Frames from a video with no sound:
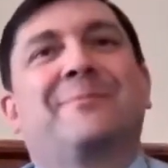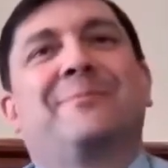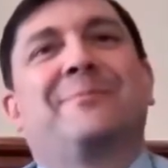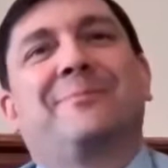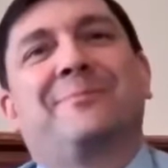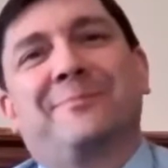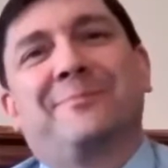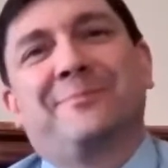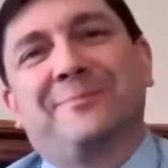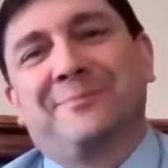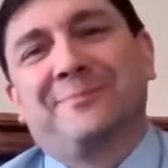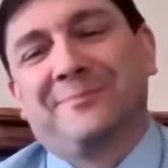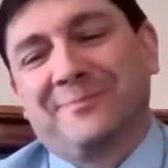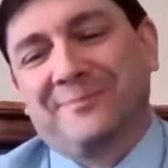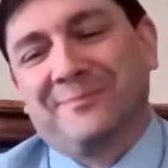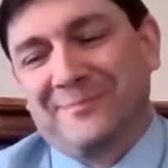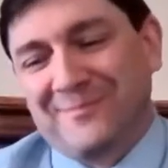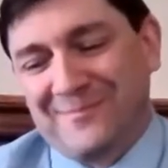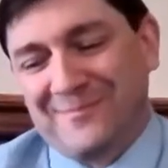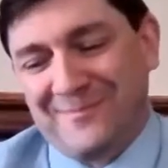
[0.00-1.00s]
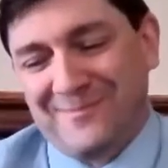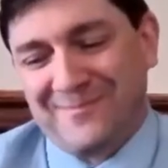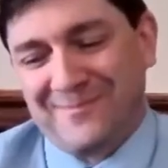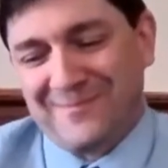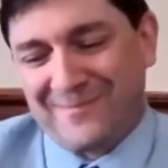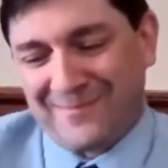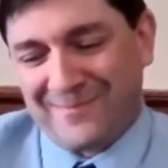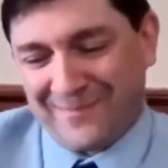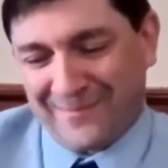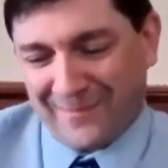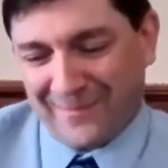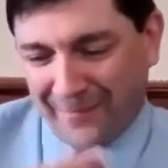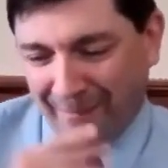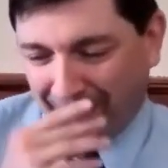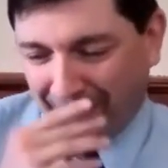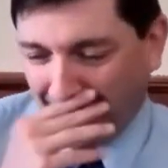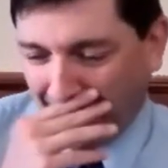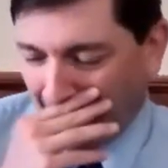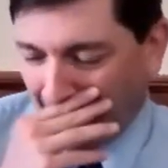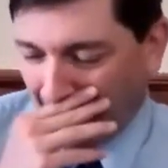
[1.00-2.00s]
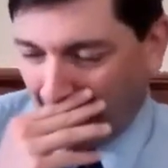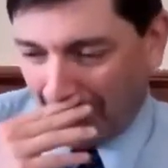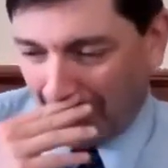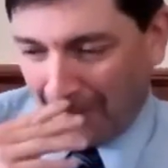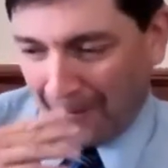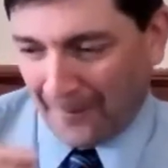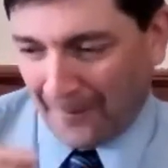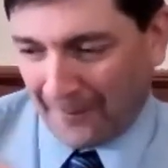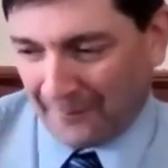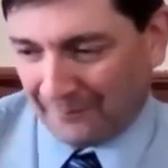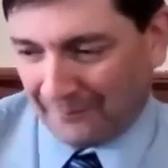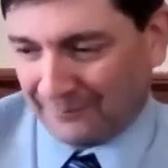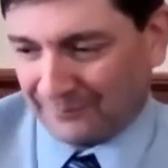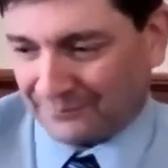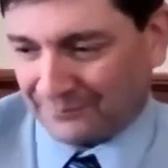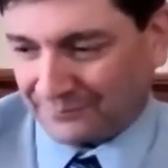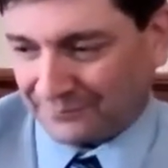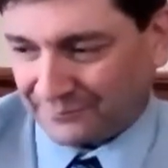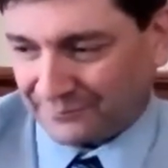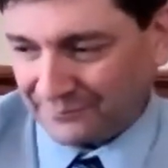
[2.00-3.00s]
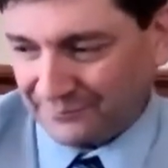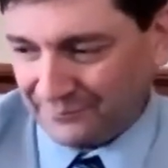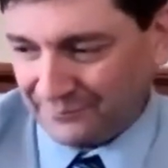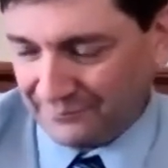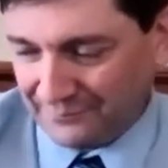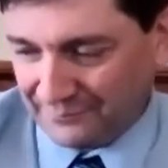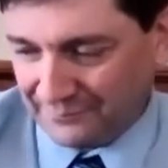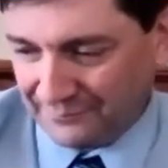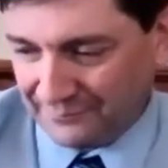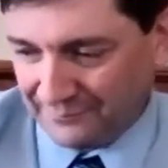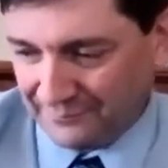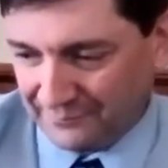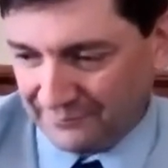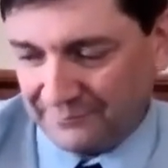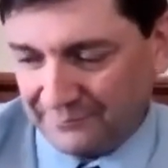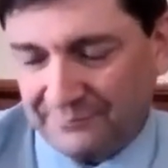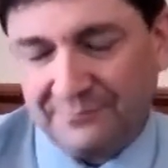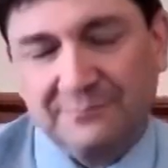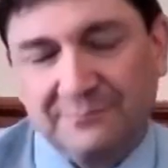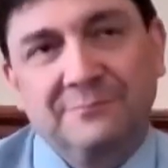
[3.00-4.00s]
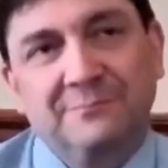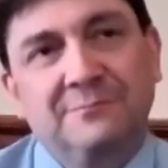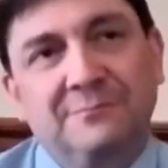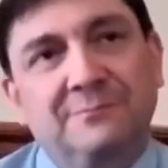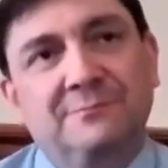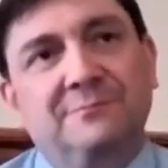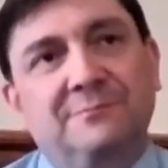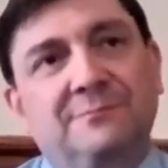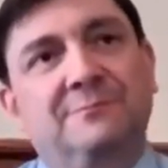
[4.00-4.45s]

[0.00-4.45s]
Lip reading: The person shown says nothing.